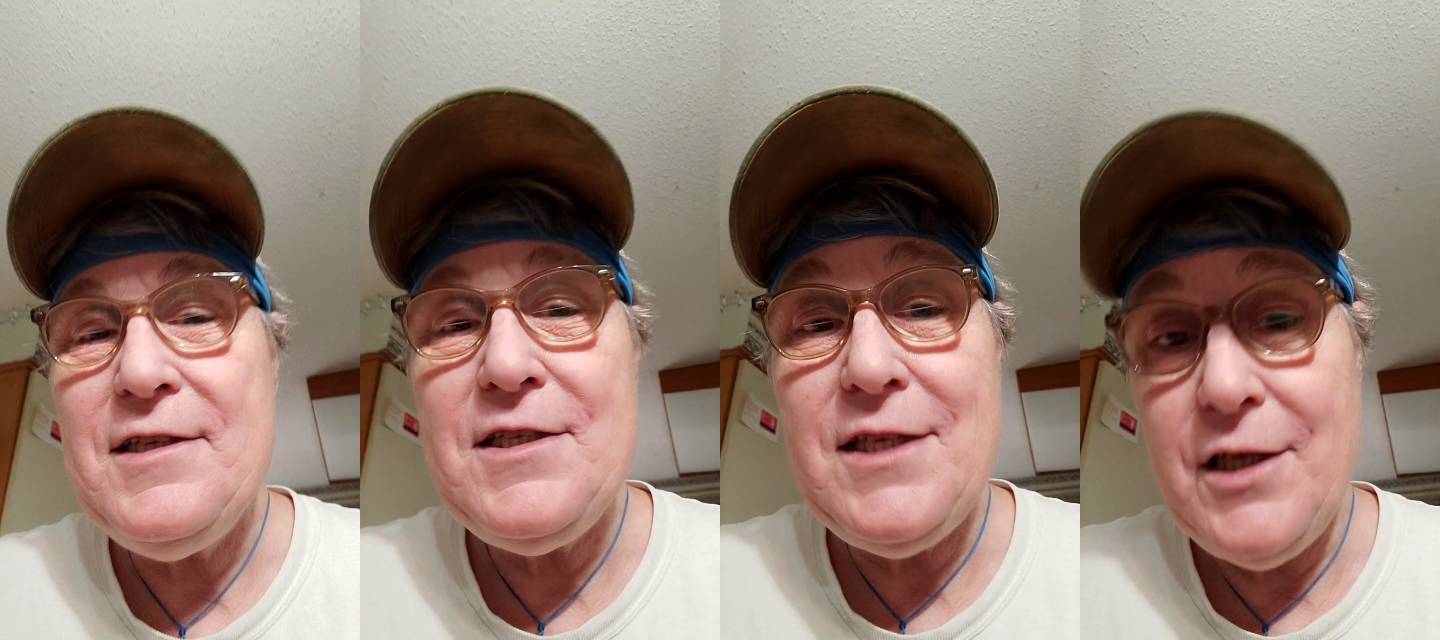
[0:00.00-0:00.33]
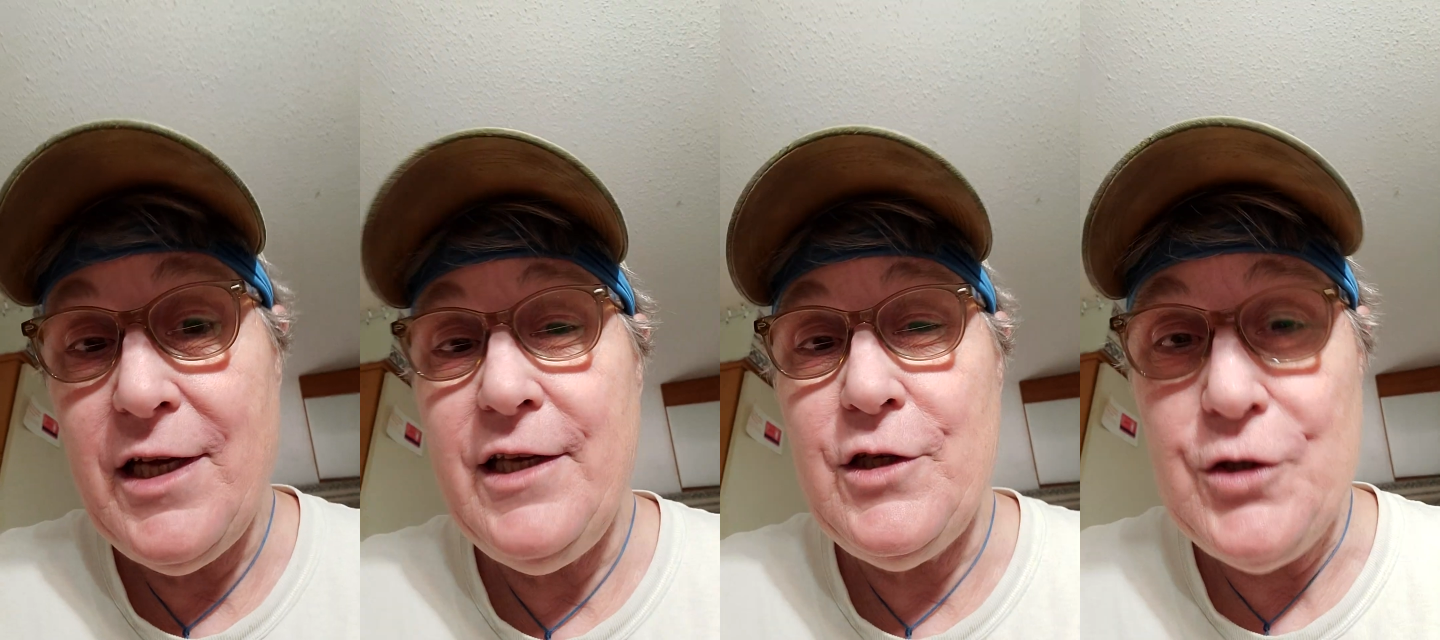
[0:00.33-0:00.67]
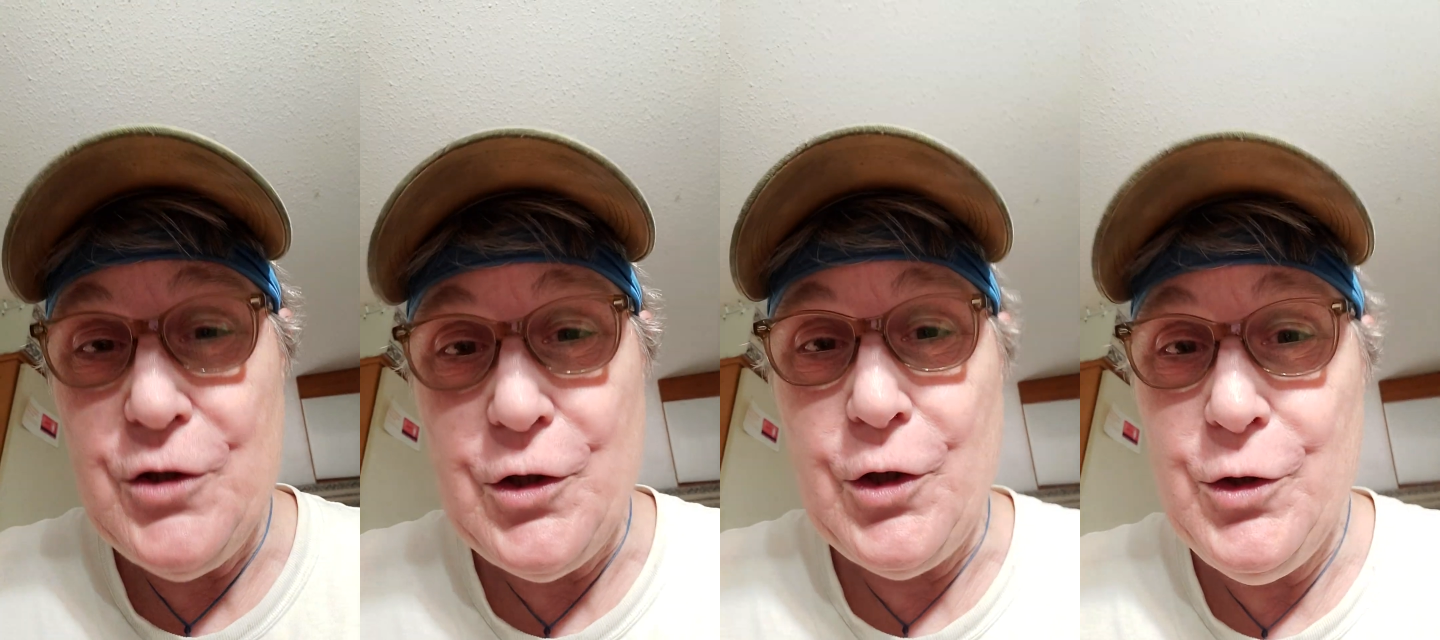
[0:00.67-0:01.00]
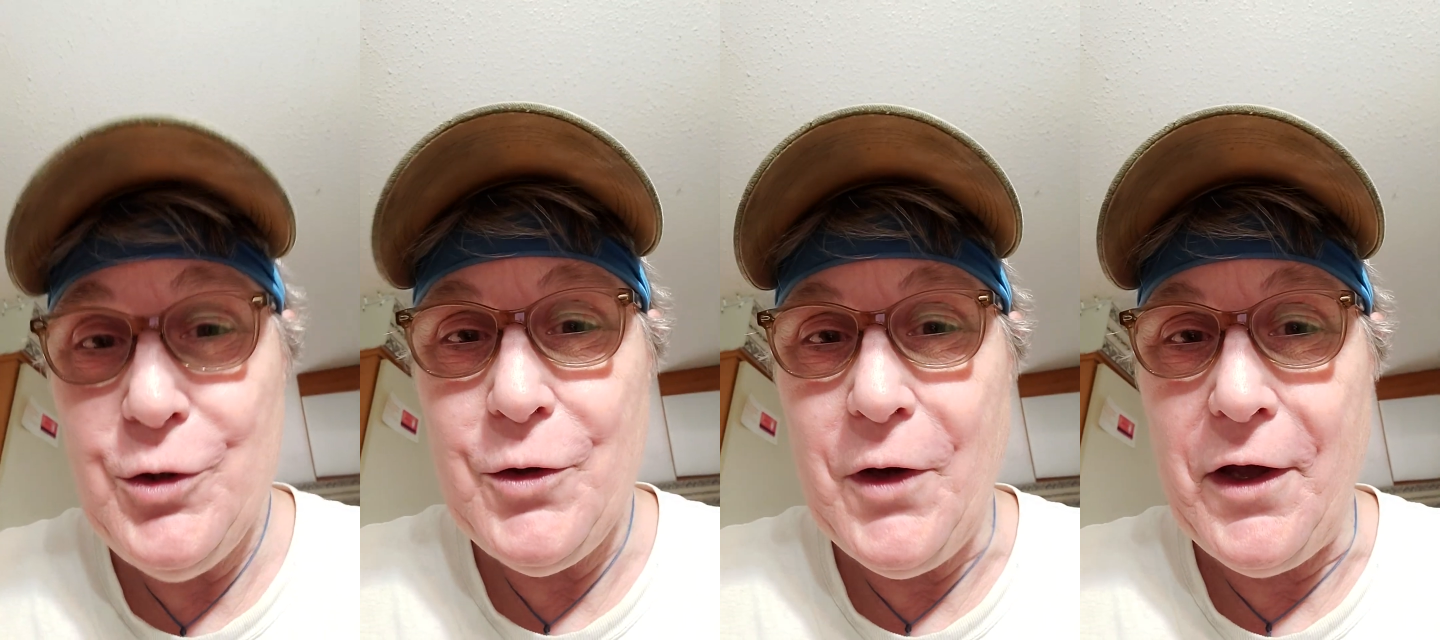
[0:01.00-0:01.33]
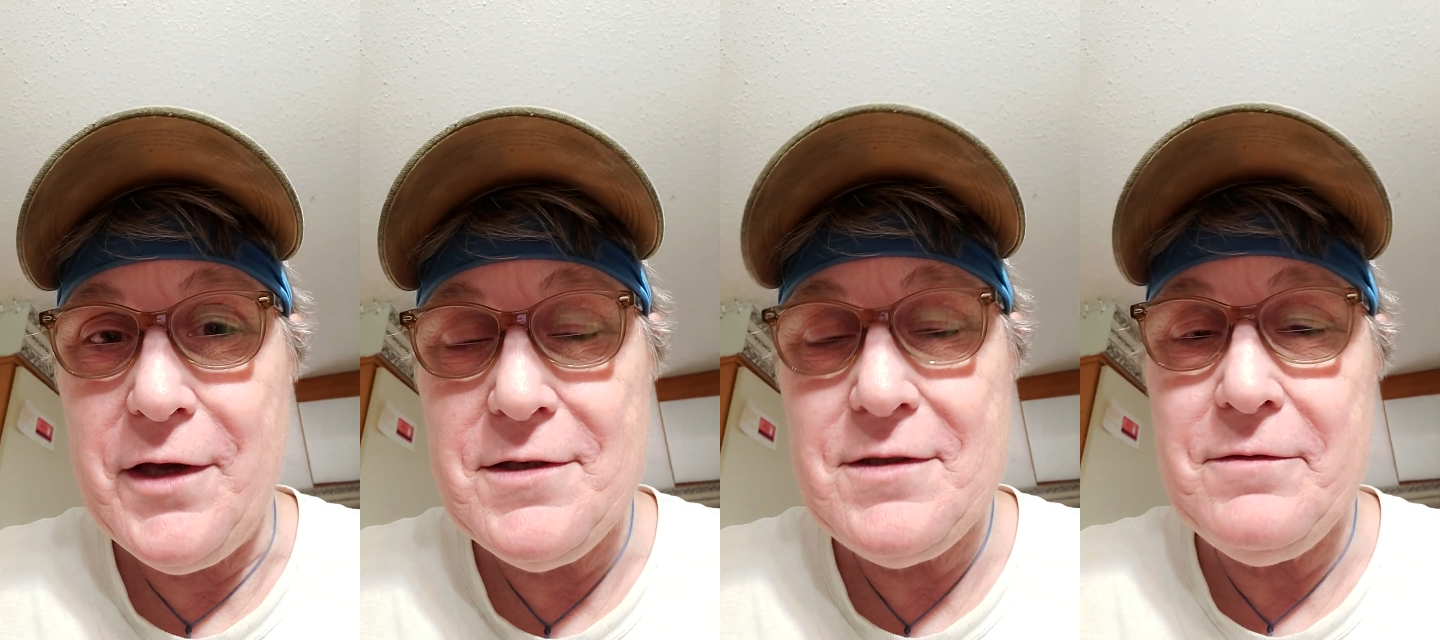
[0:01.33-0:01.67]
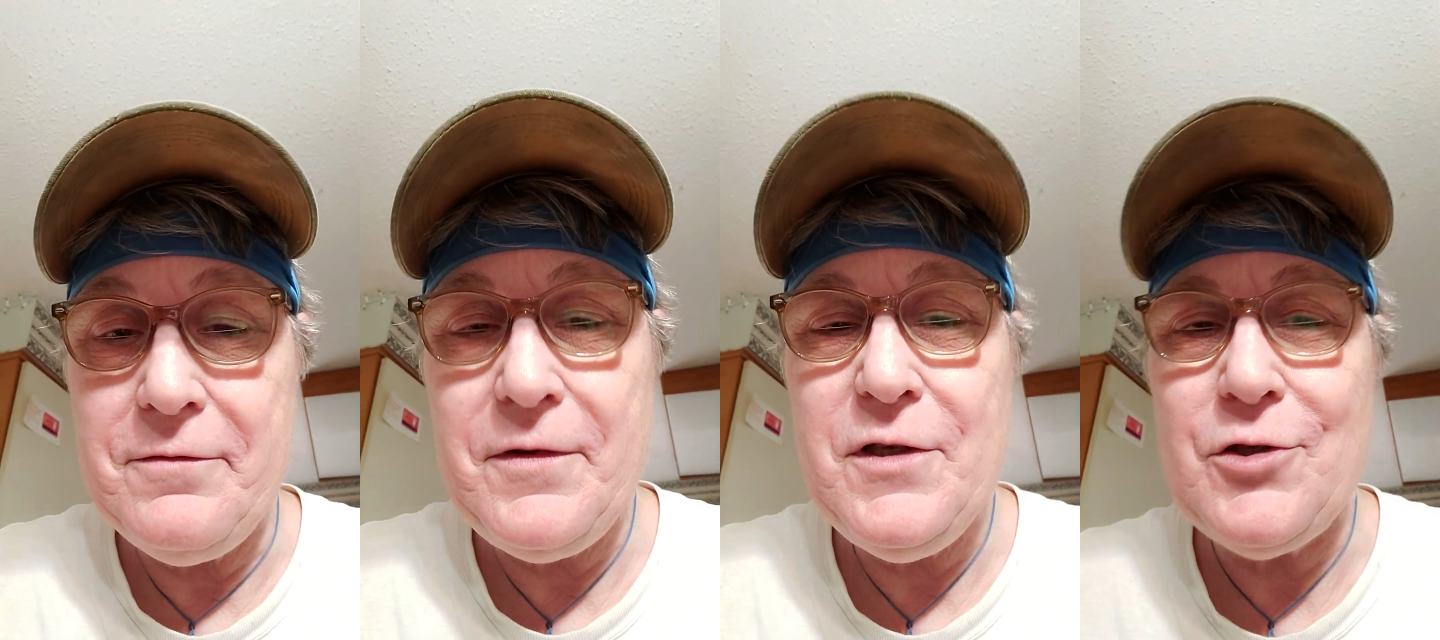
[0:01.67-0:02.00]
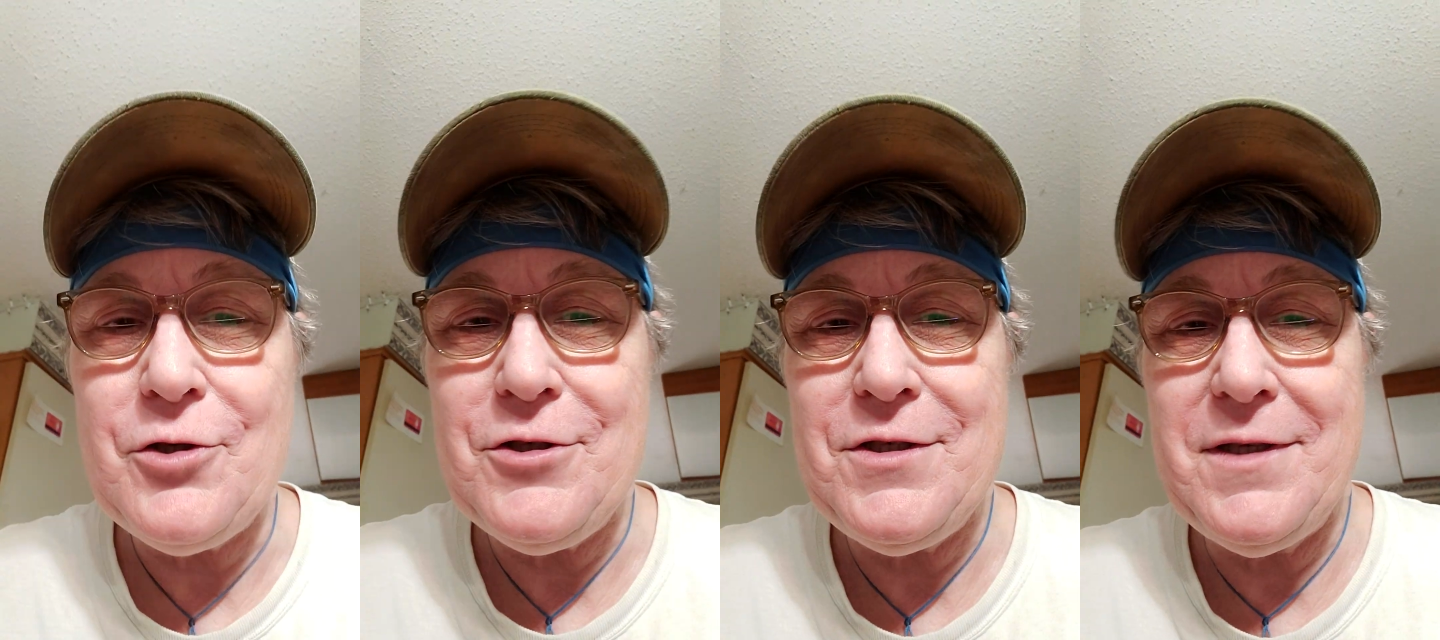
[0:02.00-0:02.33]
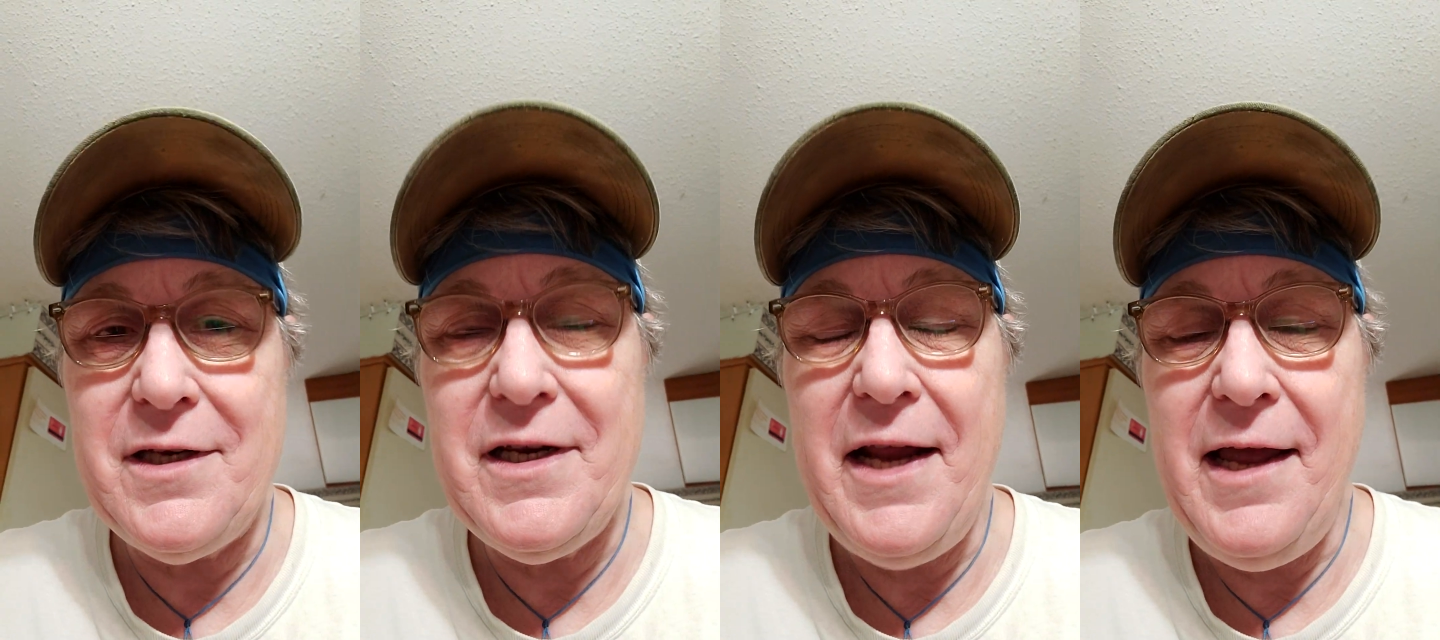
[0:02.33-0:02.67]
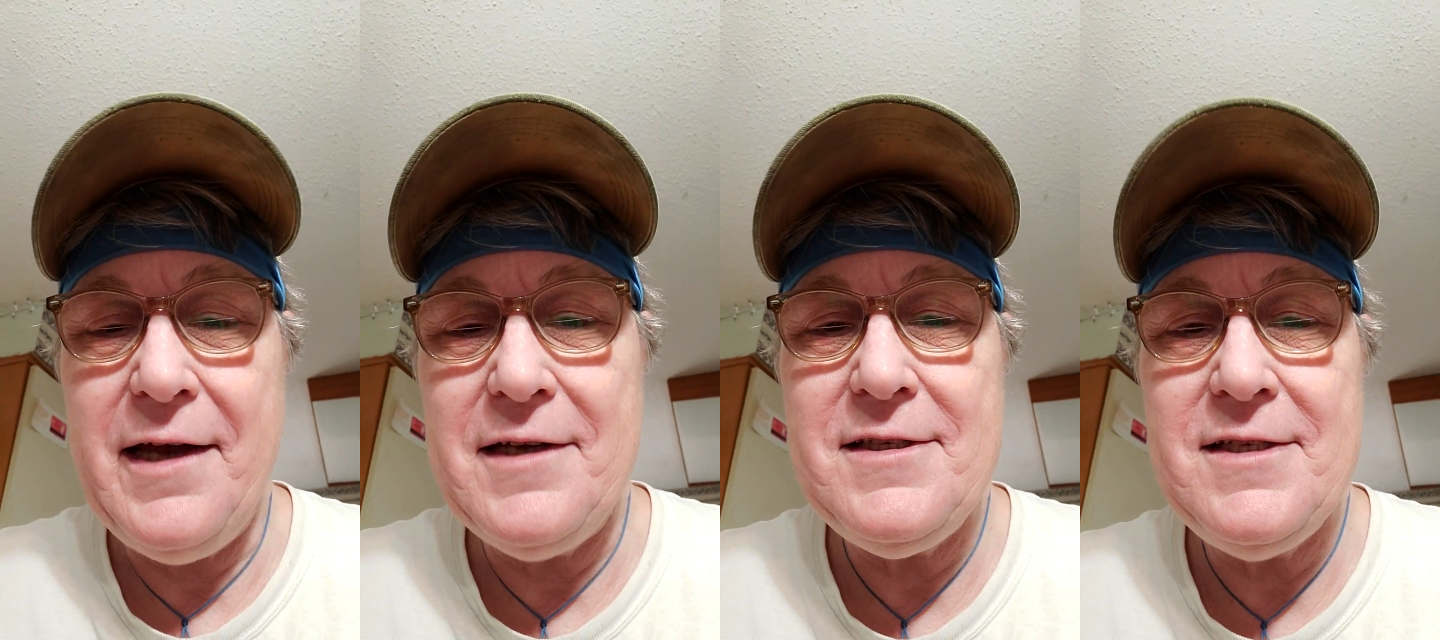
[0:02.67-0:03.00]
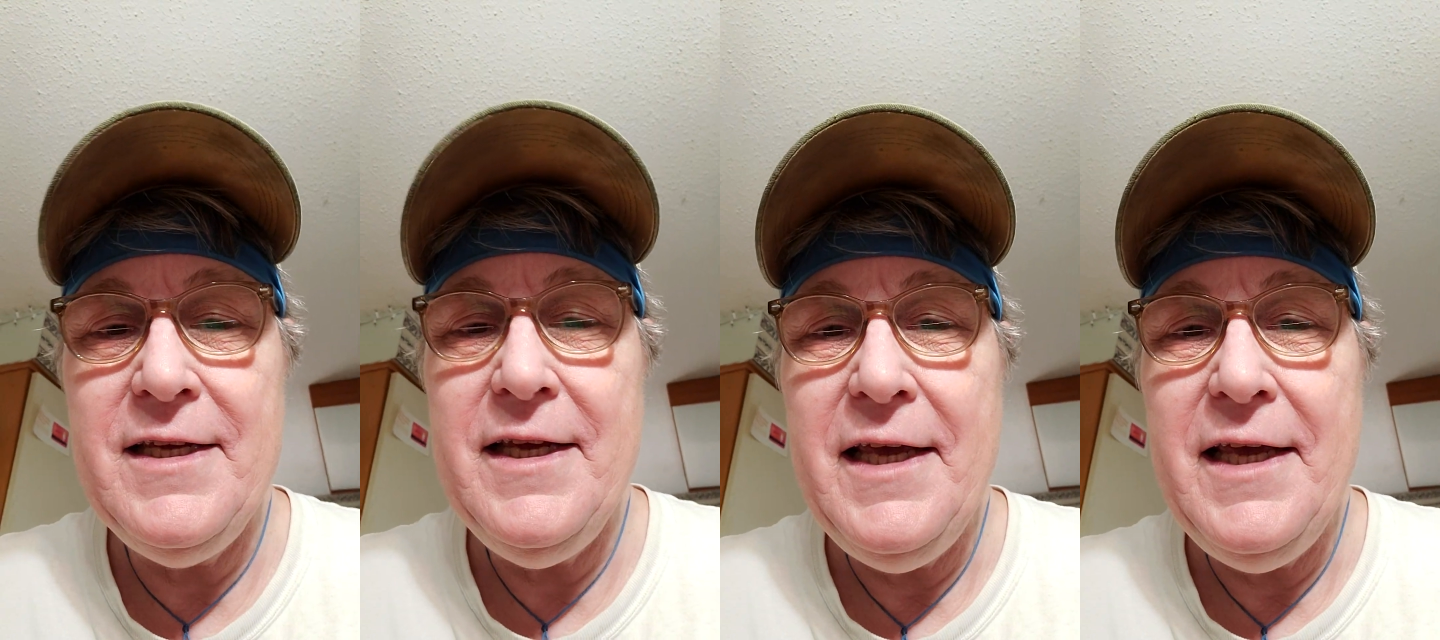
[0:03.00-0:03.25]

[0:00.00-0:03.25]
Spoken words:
just to kind of show you guys the features that it has,